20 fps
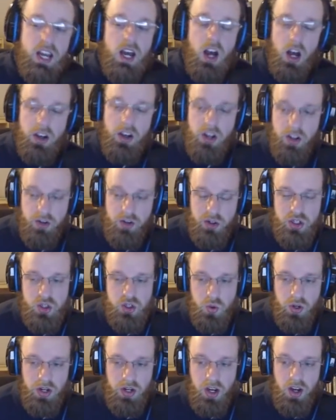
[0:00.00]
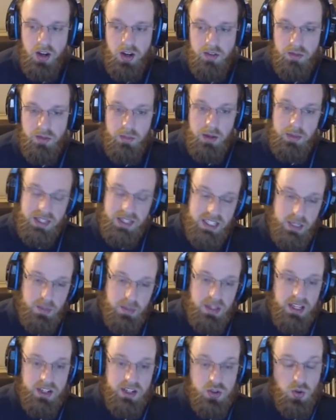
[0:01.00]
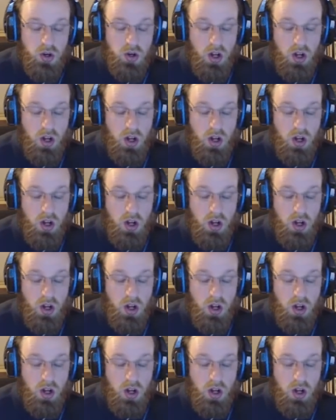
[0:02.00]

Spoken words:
another sort of maybe DPS or